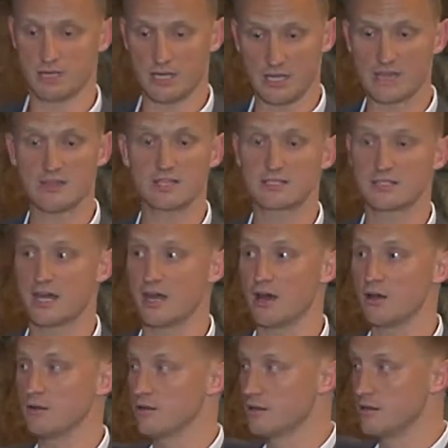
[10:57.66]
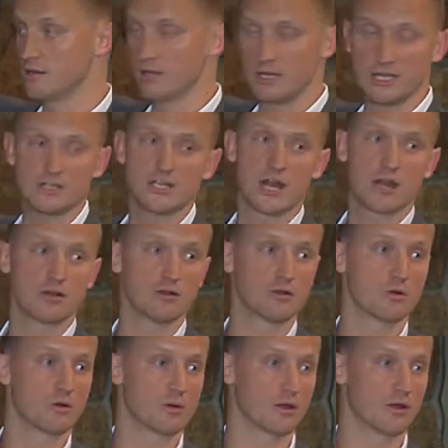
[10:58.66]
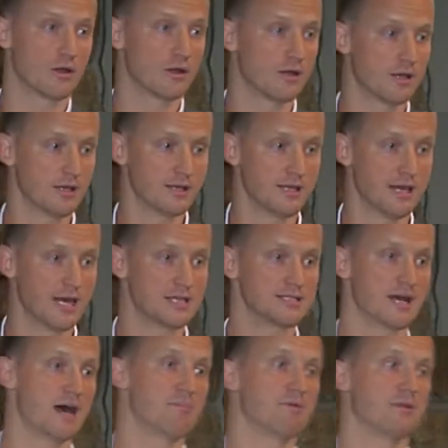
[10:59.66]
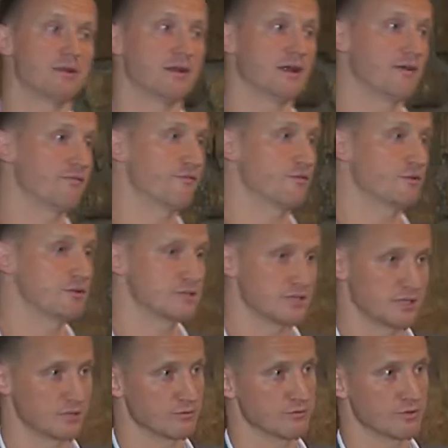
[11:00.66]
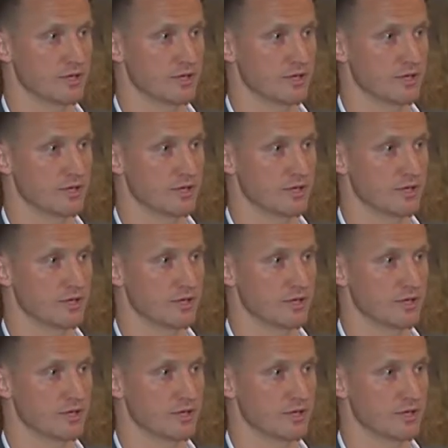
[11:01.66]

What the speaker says: in this town, in Chattanooga where we are, that is happening every single